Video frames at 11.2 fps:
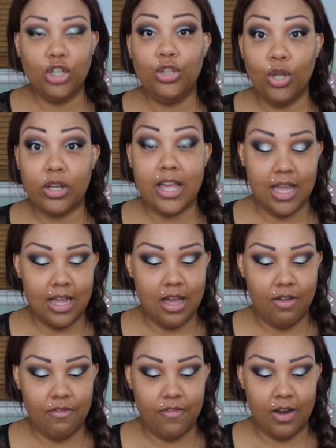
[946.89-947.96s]
looking
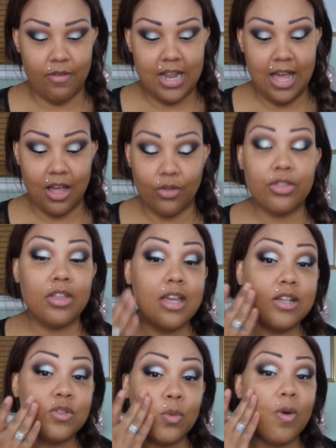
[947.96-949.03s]
very
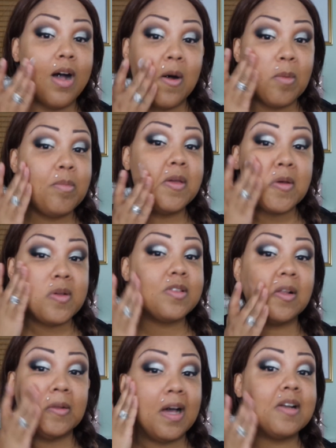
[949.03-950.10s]
healthy as well,
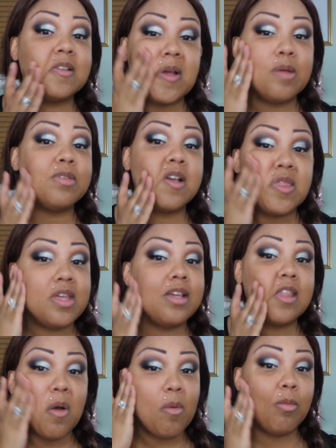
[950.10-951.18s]
because a lot of times I
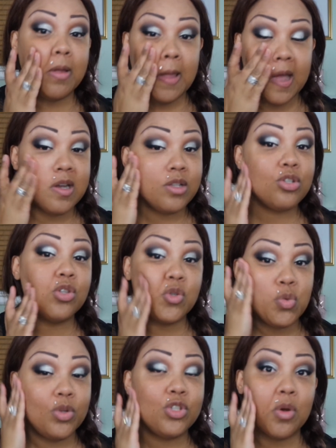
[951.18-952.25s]
think that when we get into
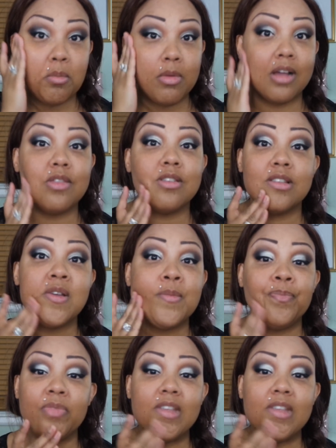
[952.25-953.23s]
those winter months